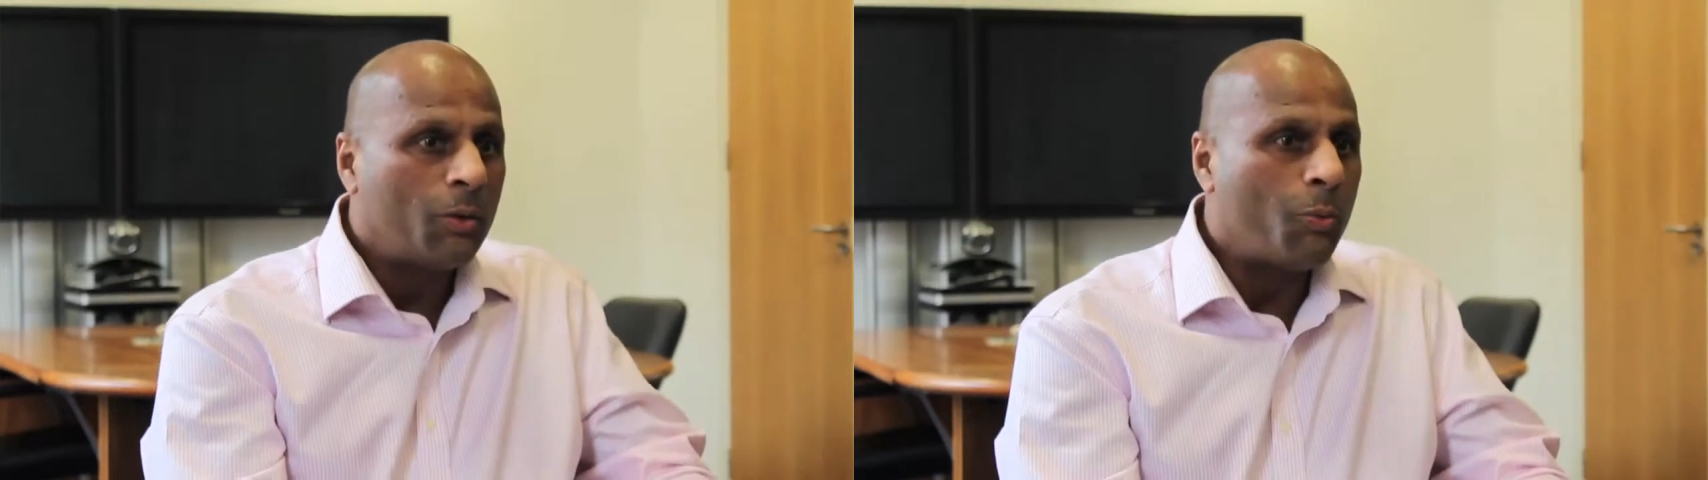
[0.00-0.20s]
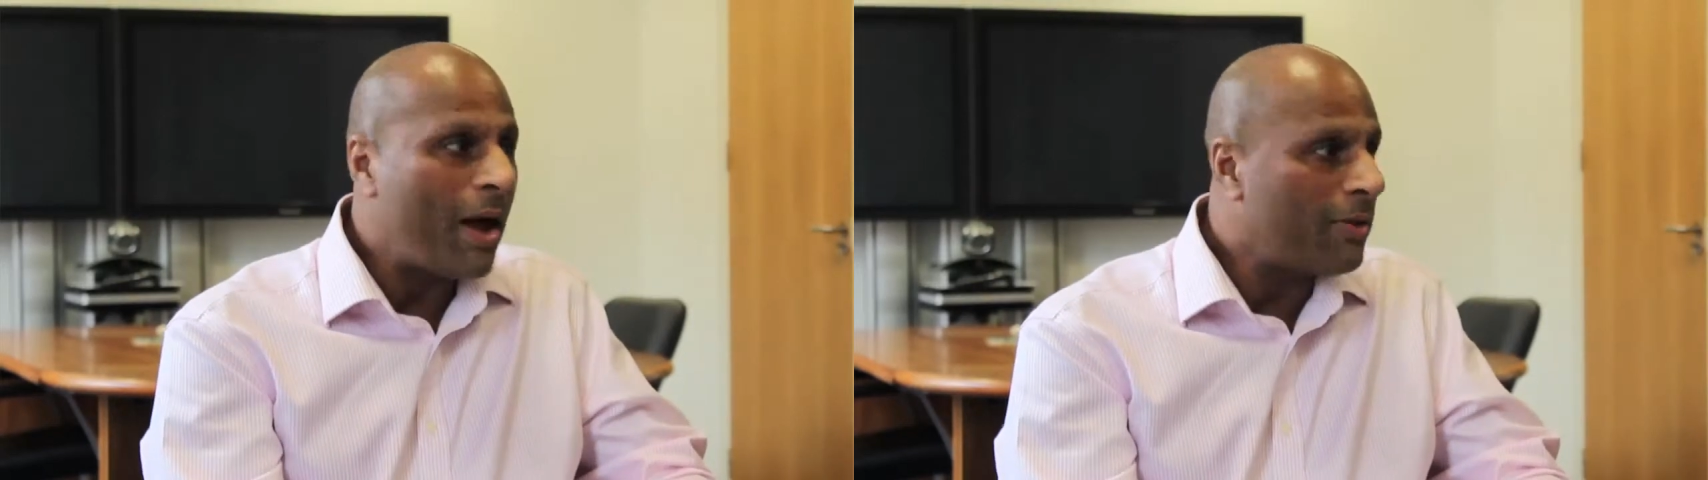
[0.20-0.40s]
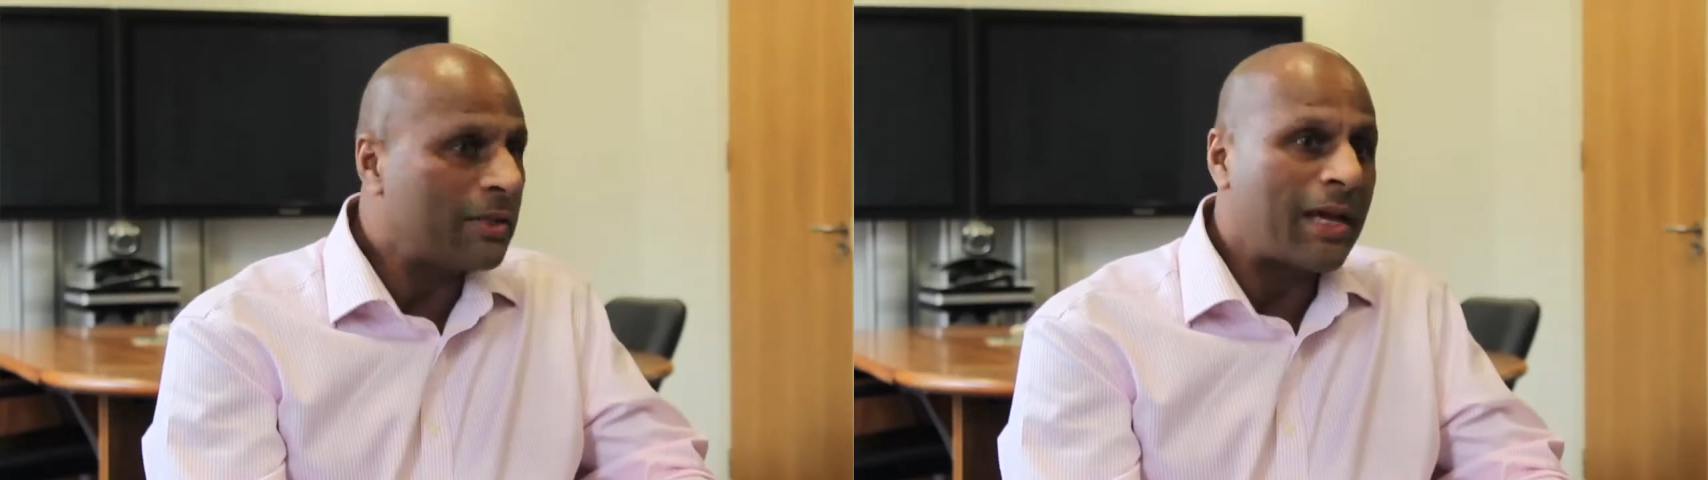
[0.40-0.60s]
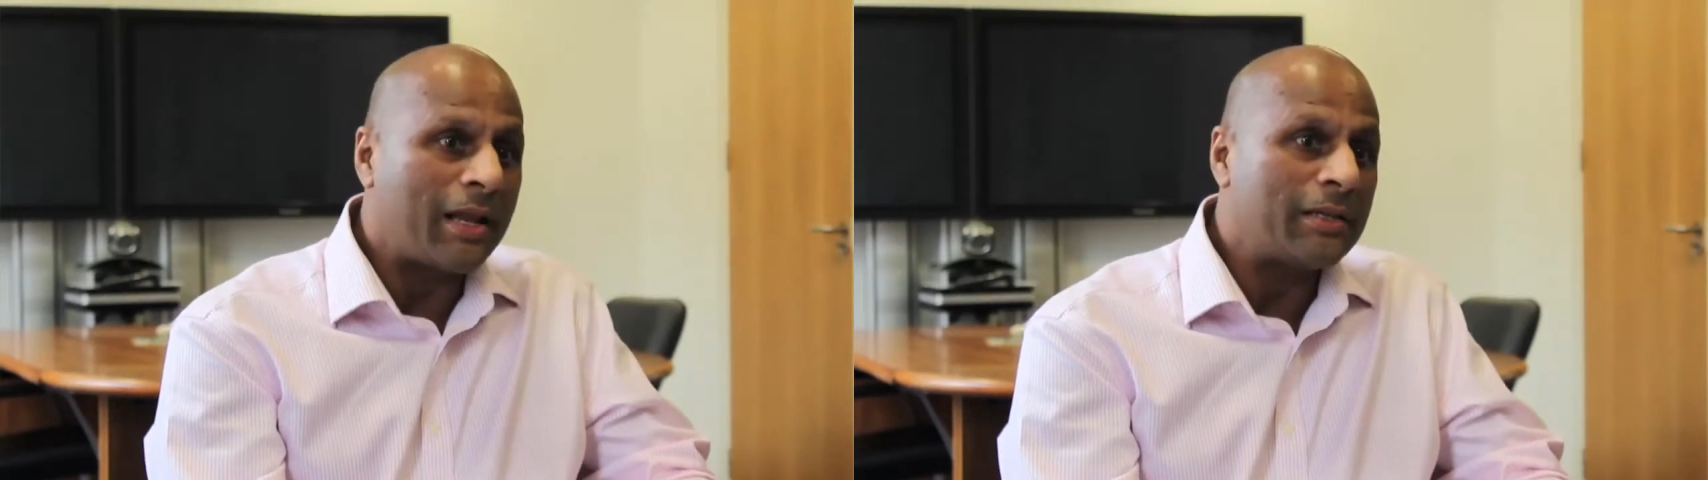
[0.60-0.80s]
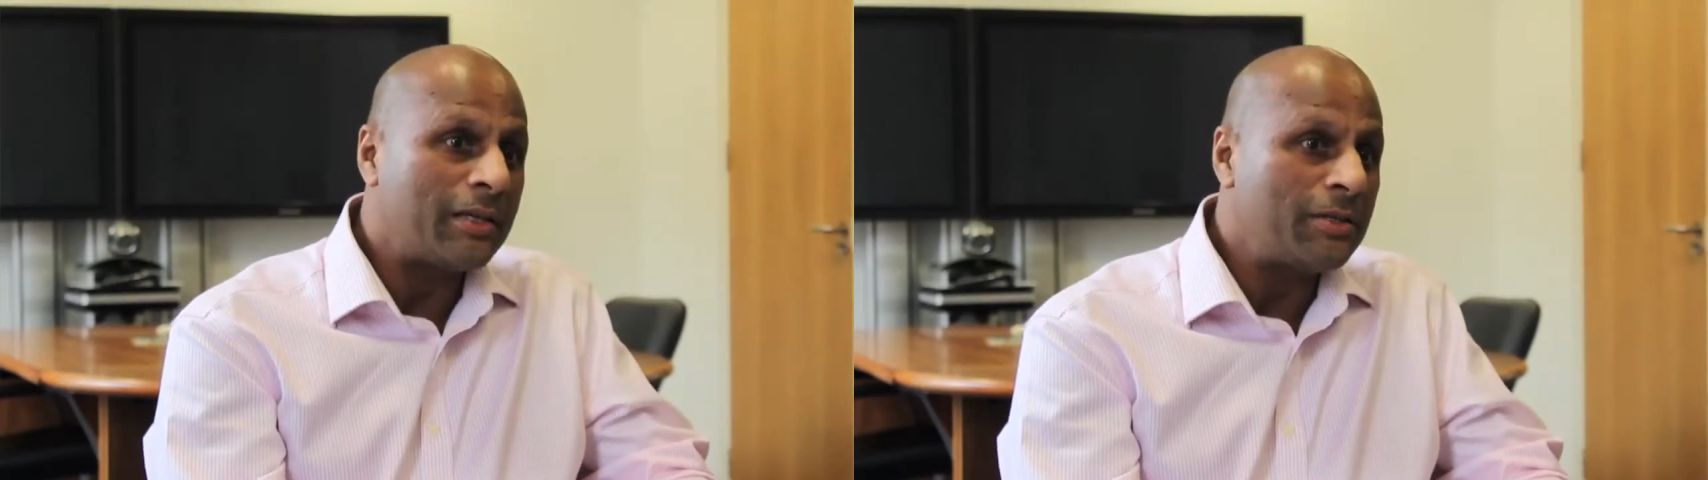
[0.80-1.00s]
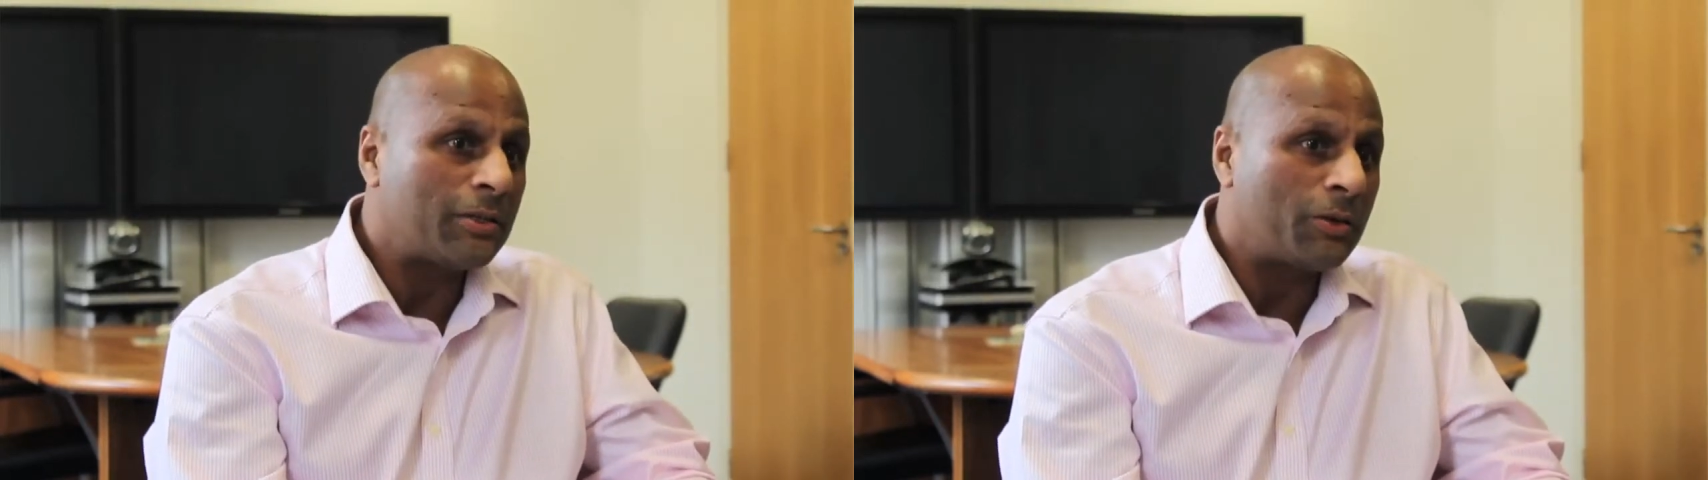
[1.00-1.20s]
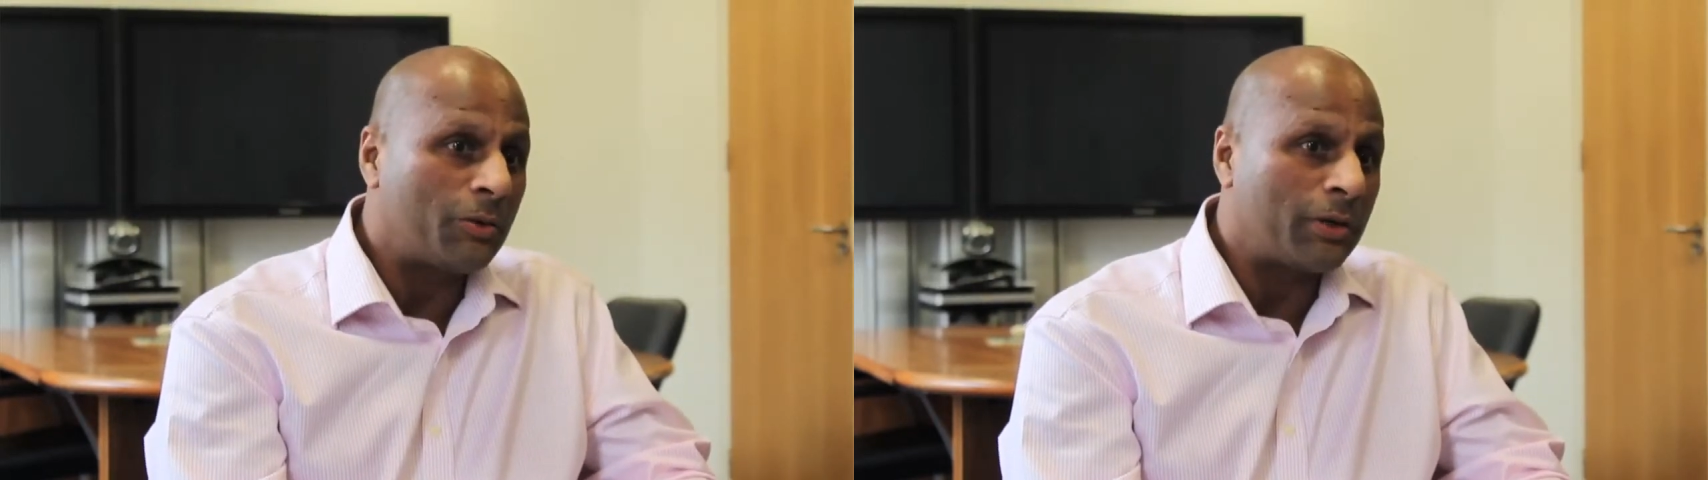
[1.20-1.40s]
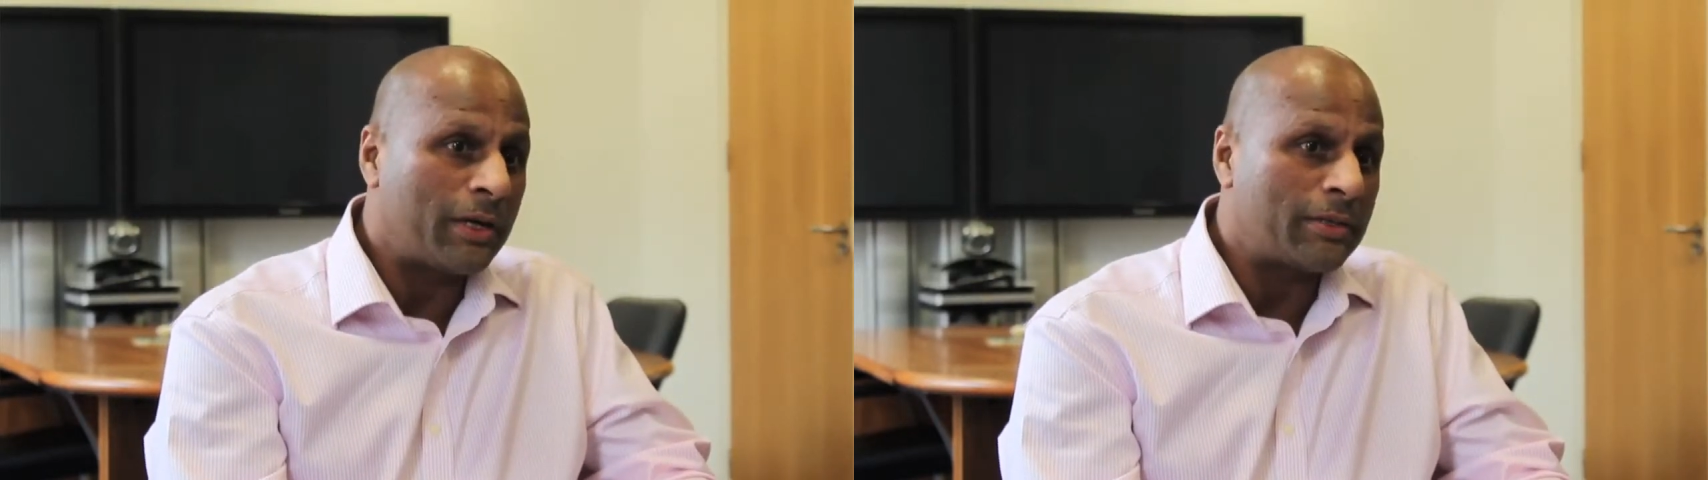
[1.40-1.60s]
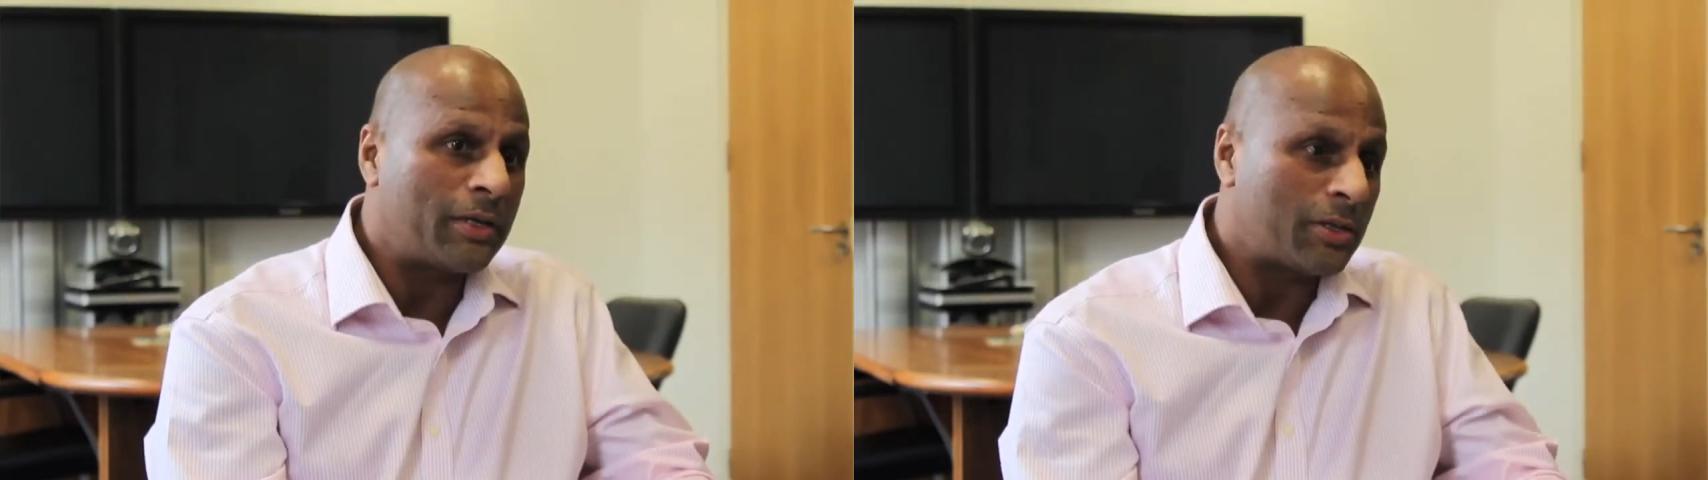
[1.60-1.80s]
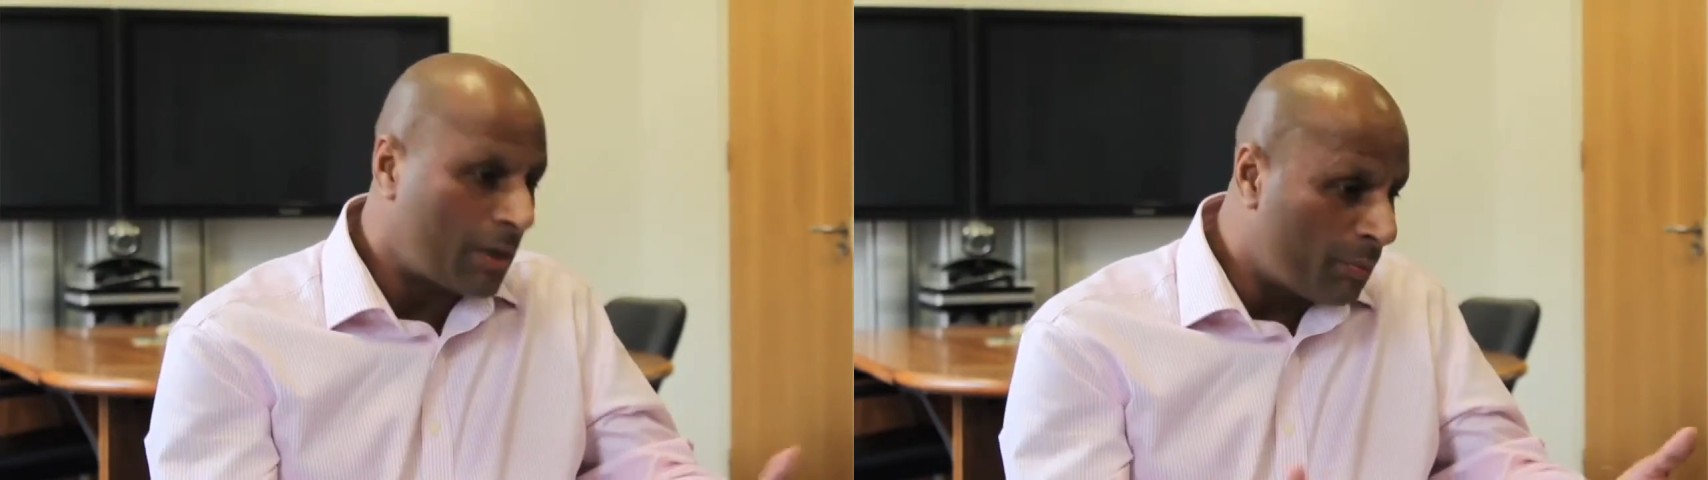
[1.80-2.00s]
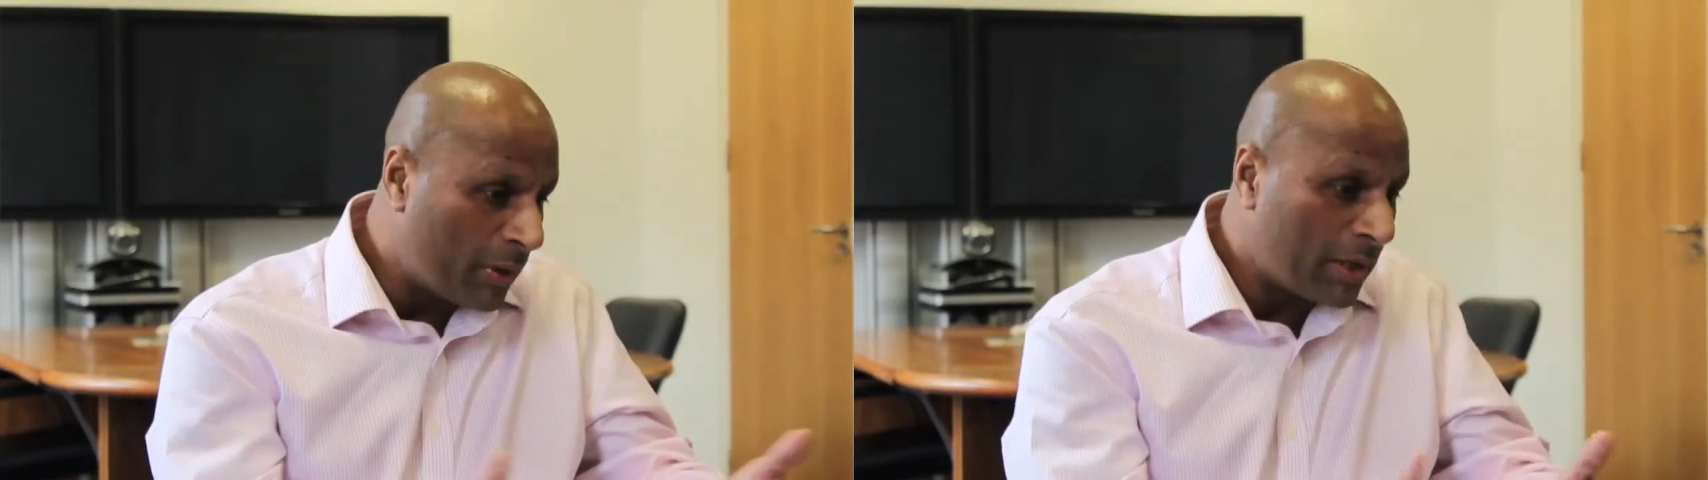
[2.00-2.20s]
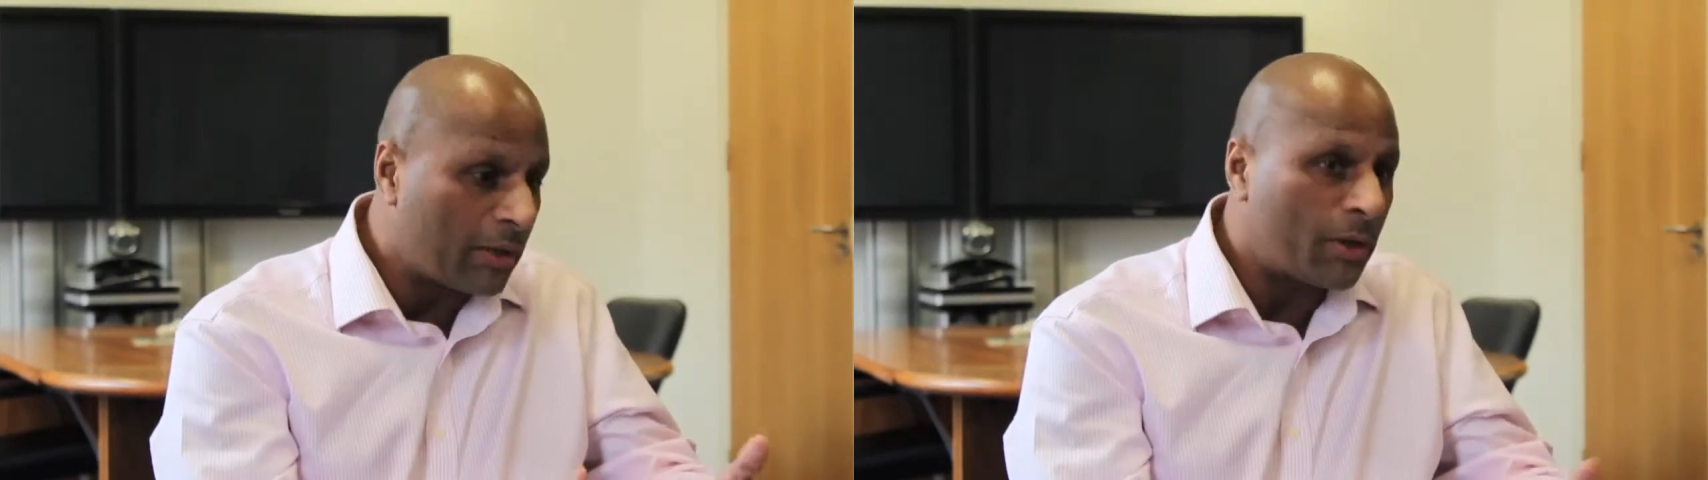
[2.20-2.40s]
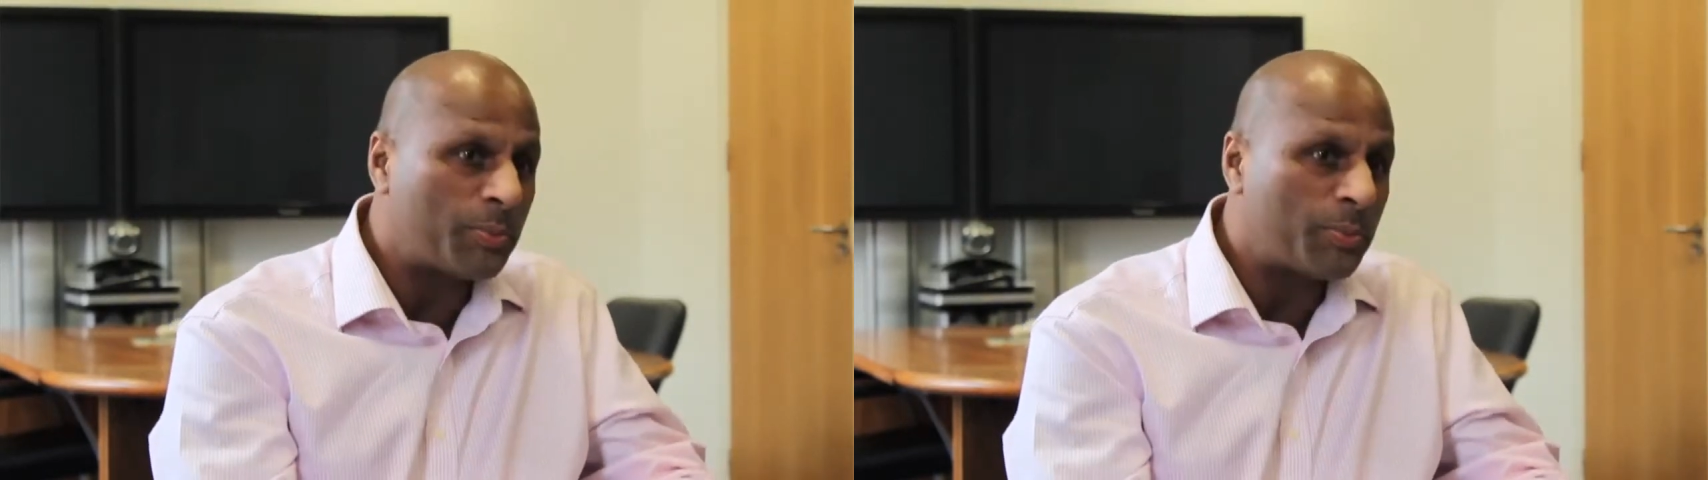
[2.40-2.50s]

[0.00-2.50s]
where the talent is in an organisation and bringing